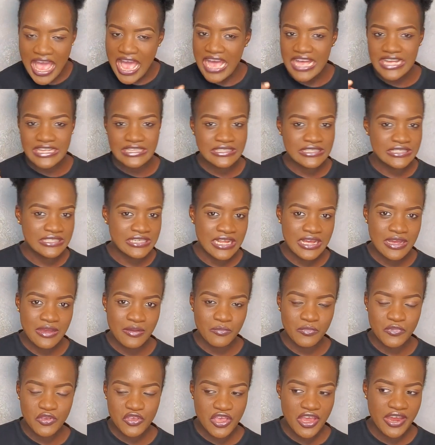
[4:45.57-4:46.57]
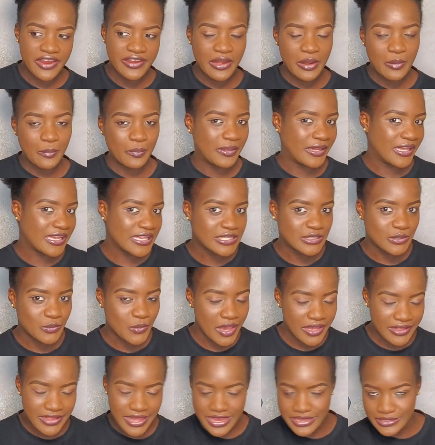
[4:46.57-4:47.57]
and you're in a place
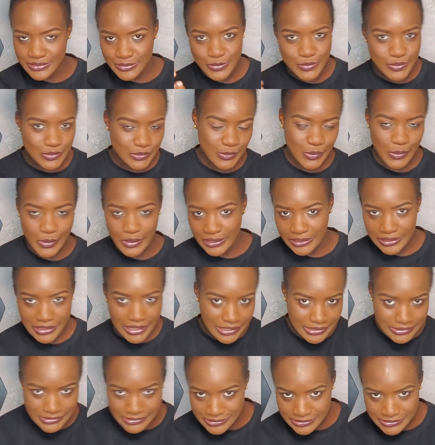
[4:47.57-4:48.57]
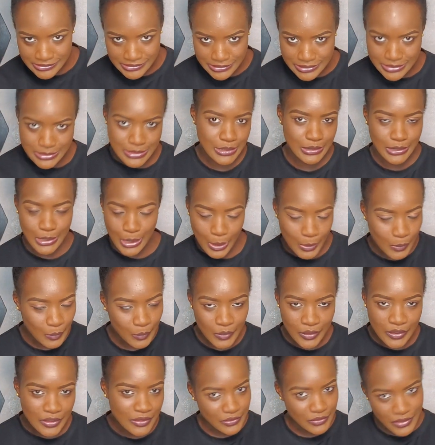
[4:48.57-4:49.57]
where there's no toilets, you
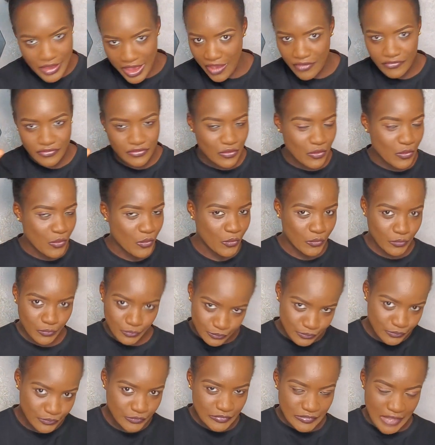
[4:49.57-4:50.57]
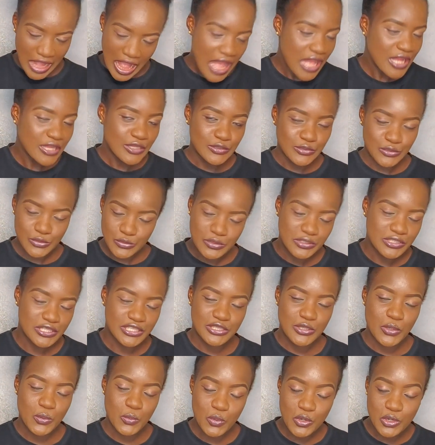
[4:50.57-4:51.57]
know, you have to do it
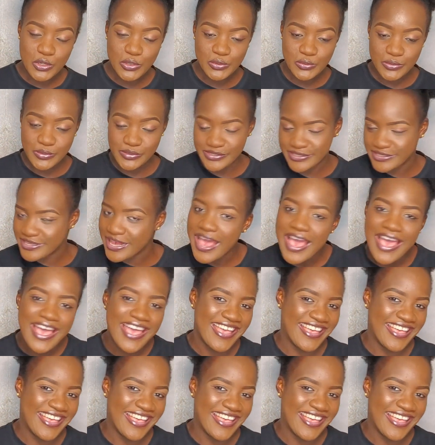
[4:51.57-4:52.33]
in the woods.